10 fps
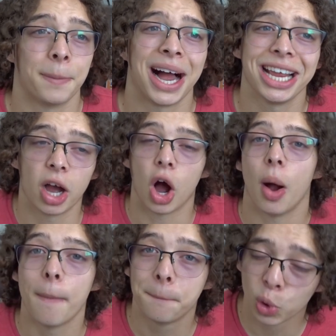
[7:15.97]
my
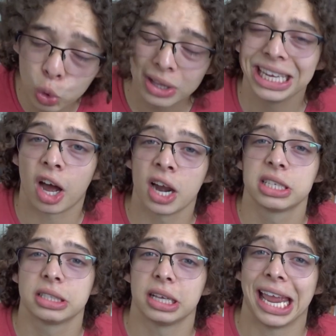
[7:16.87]
brutally
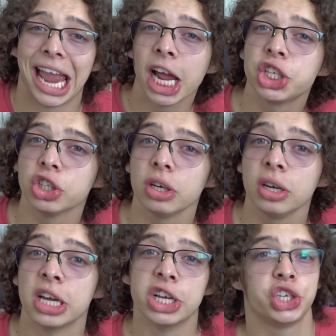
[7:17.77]
honest answer,
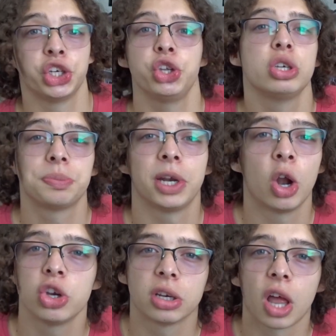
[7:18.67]
should you spend
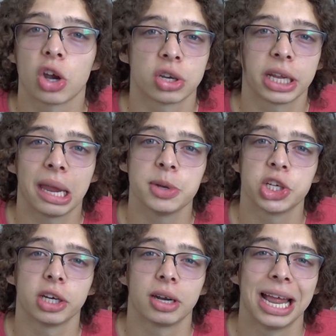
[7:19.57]
hundreds of dollars on a gaming
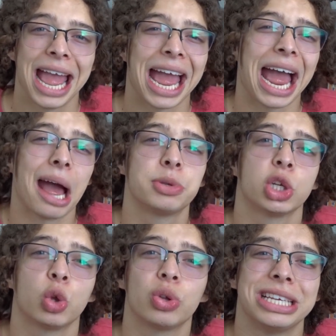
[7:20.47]
chair?
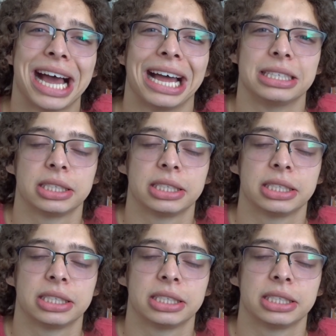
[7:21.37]
Absolutely not.